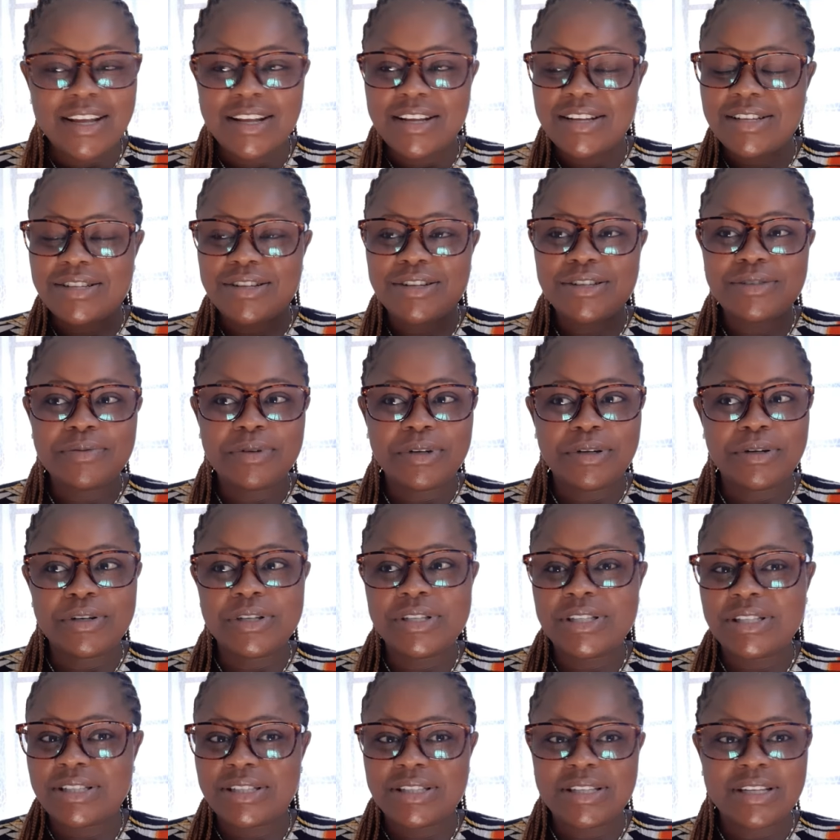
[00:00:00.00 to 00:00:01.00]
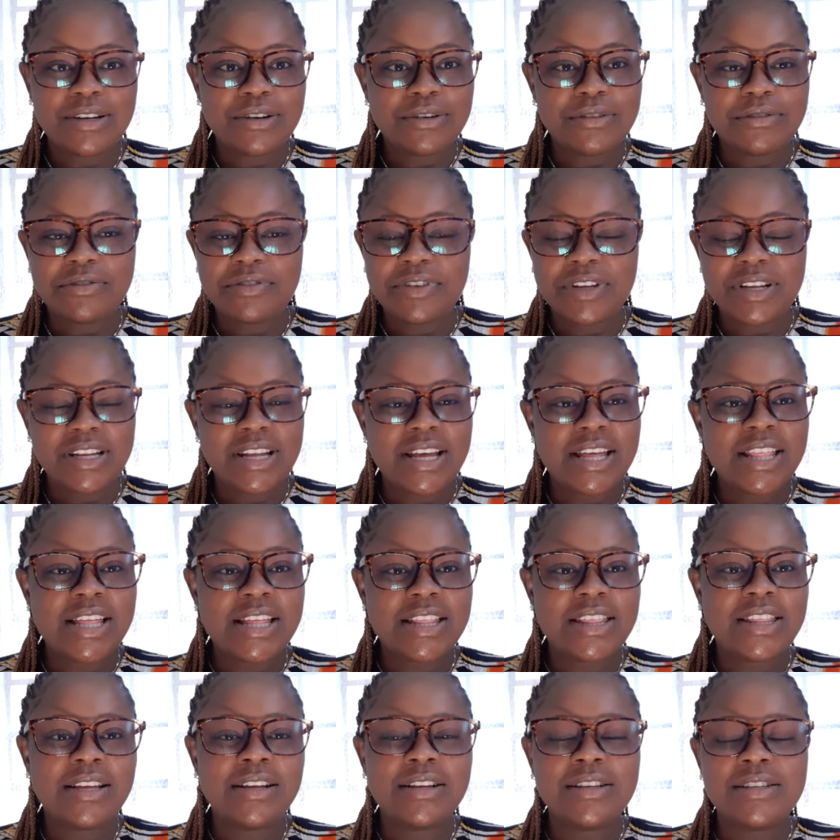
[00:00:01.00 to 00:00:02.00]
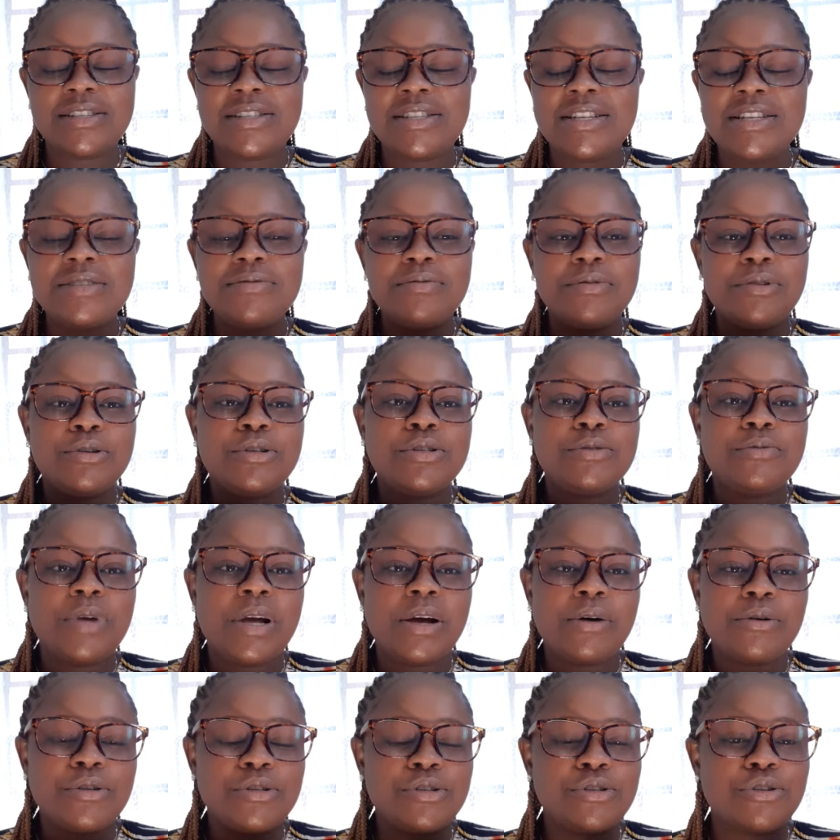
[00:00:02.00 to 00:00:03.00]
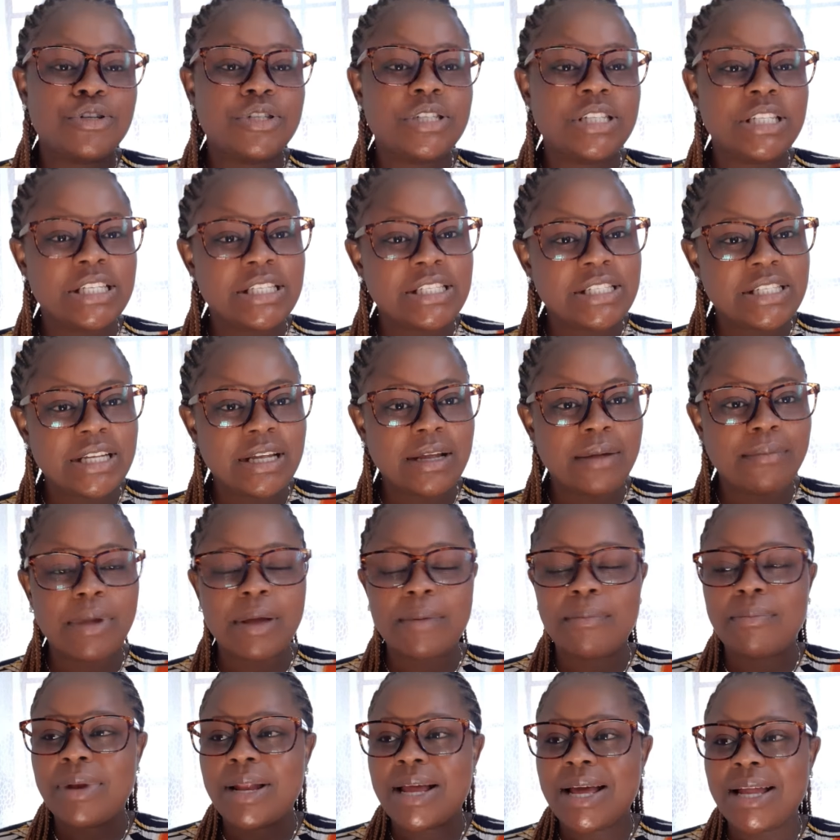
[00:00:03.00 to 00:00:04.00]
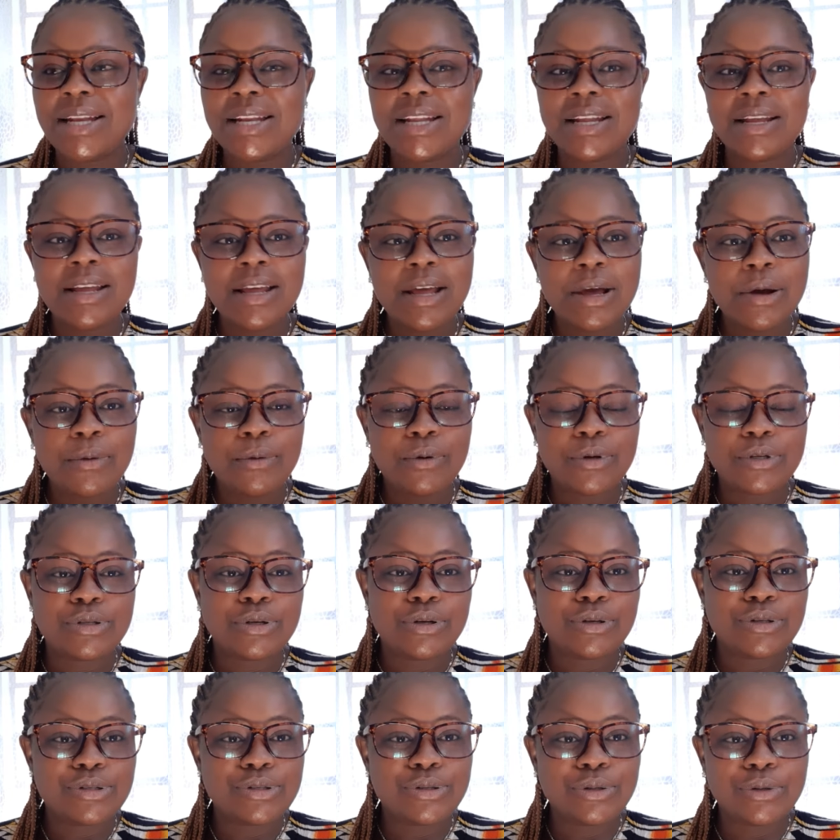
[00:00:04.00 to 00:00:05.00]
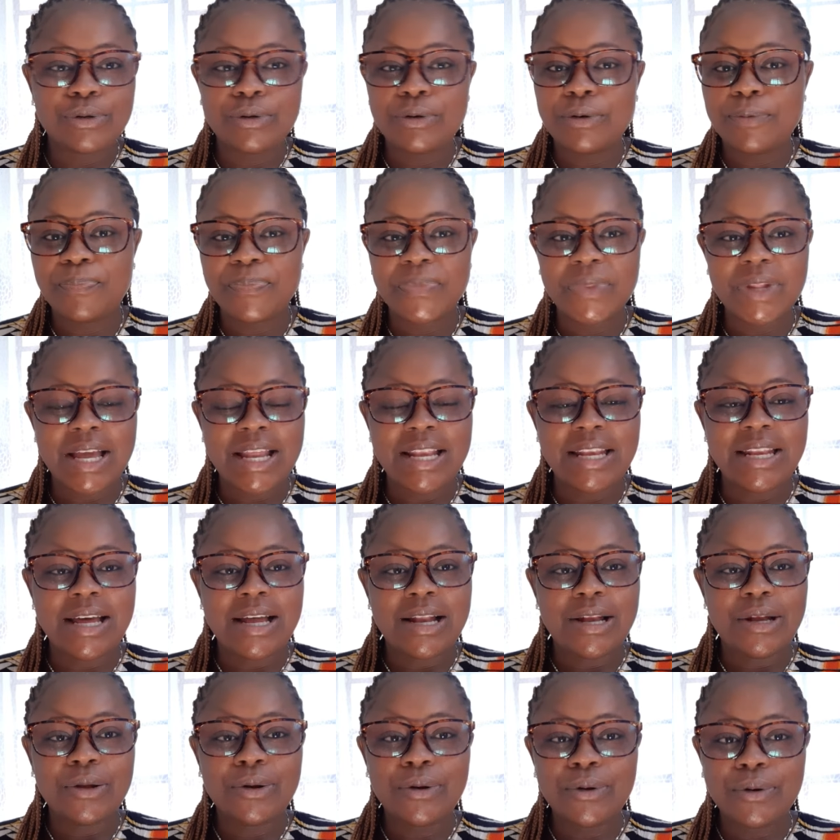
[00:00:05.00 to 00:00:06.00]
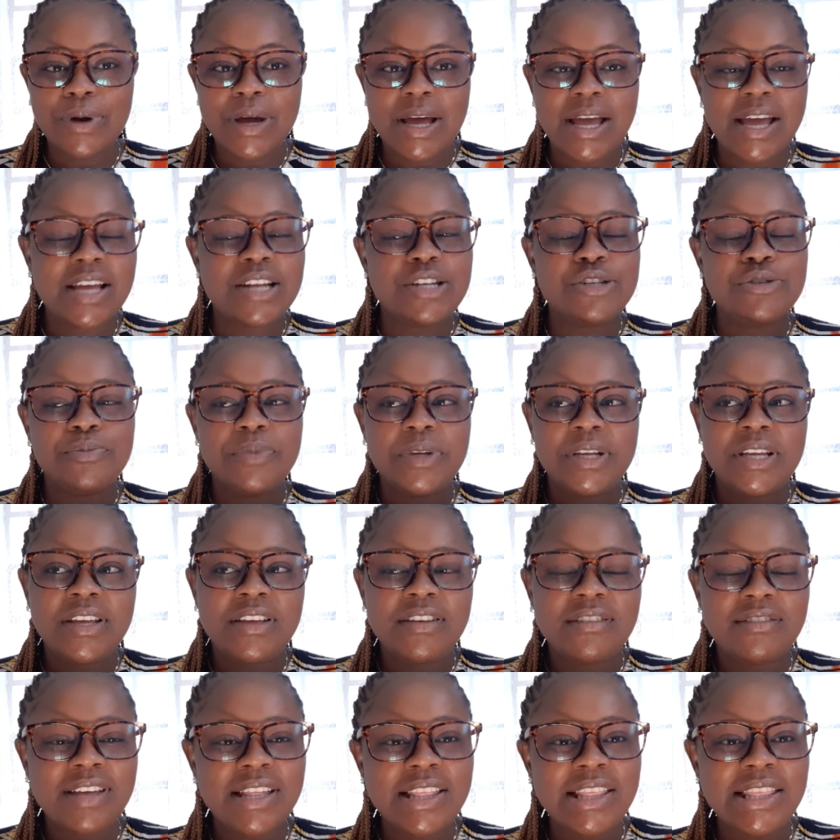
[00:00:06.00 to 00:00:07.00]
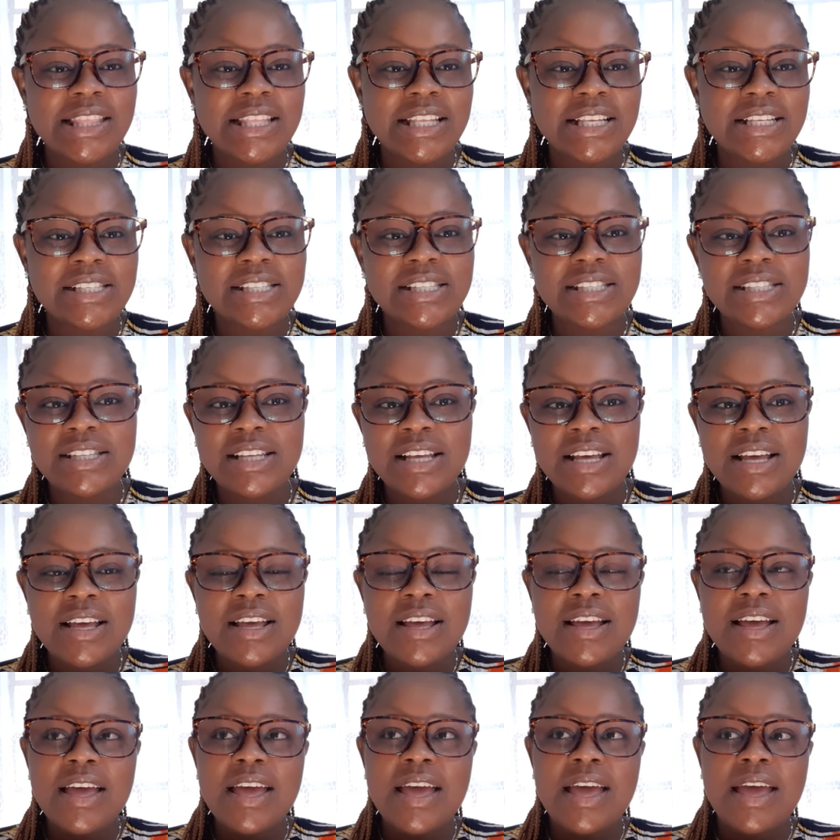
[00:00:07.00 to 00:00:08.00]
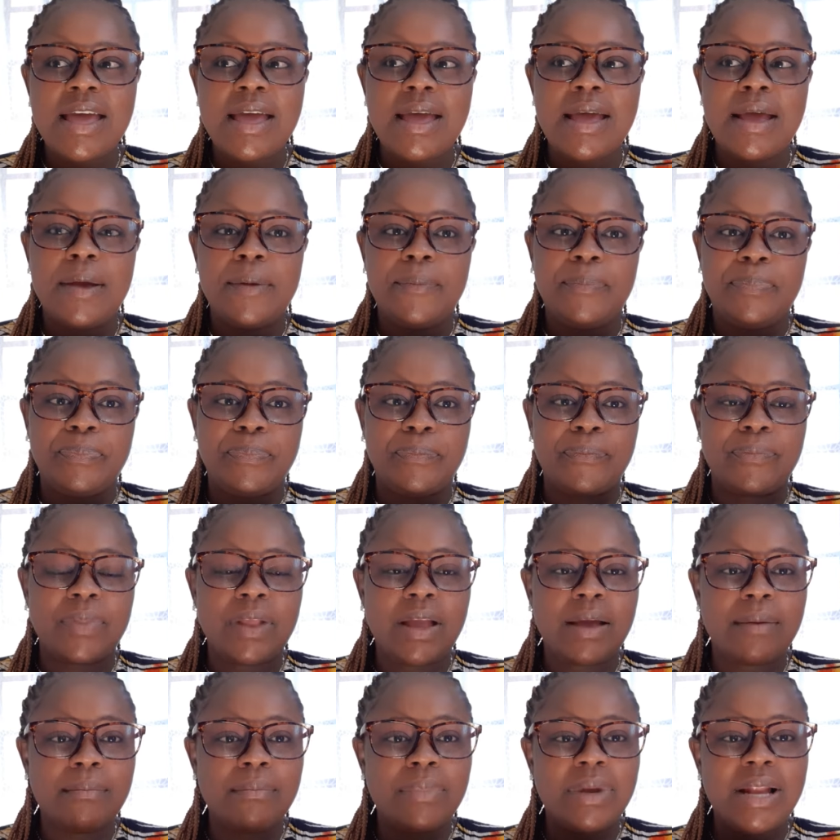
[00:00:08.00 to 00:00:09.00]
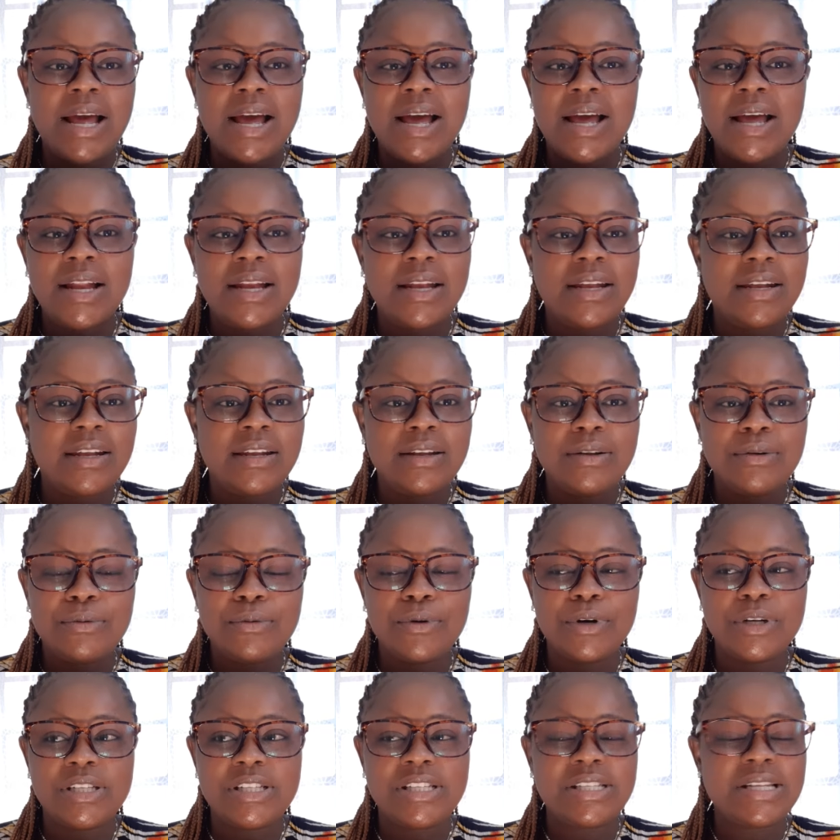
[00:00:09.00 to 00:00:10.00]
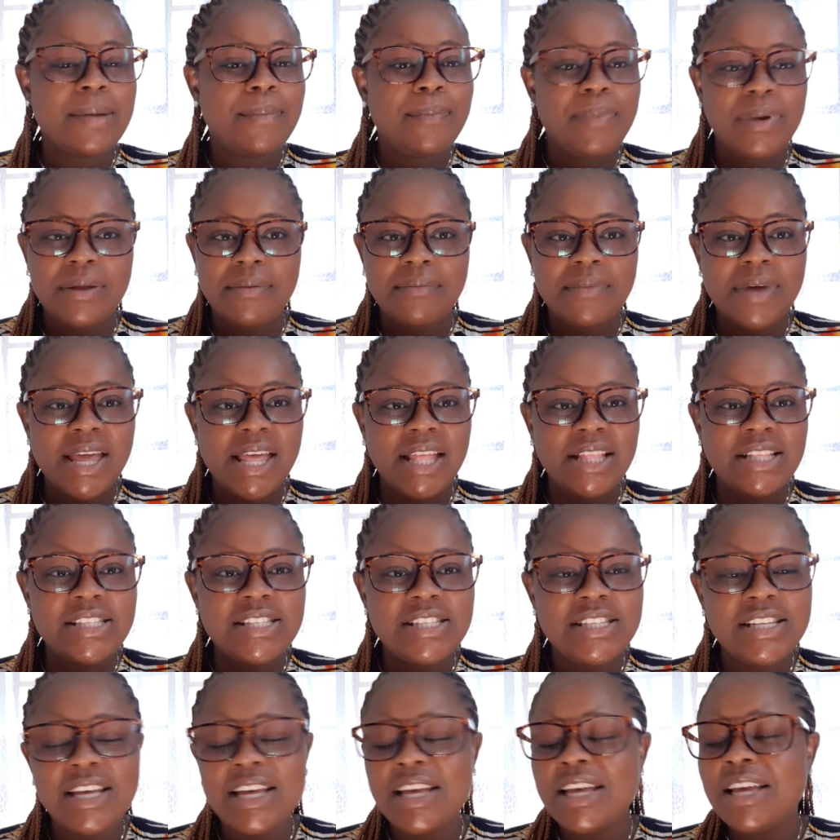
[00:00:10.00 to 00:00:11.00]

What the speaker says: It's not because of any other thing, it's just because I was not eating. My blood was also kind of low. I had to be given these blood supplements